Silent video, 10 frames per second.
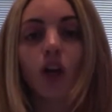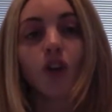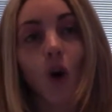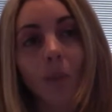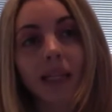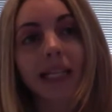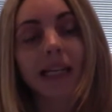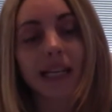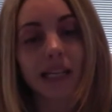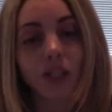Normally
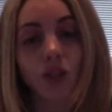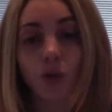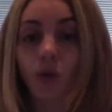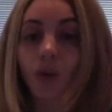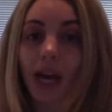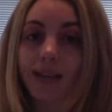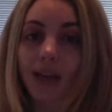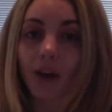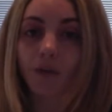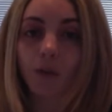it is 2 days
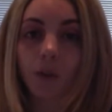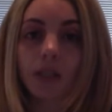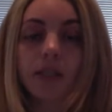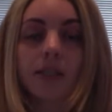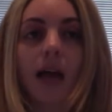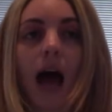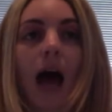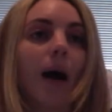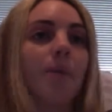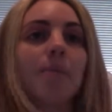afterwards,
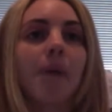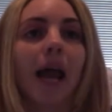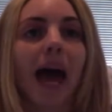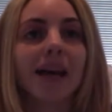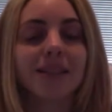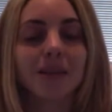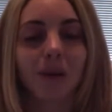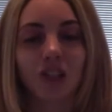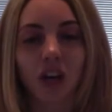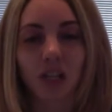but as
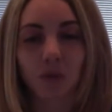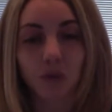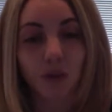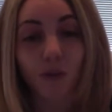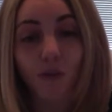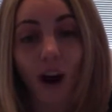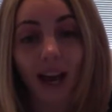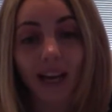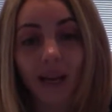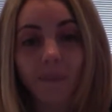my transfer was on a
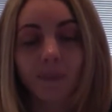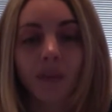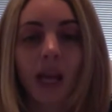Friday,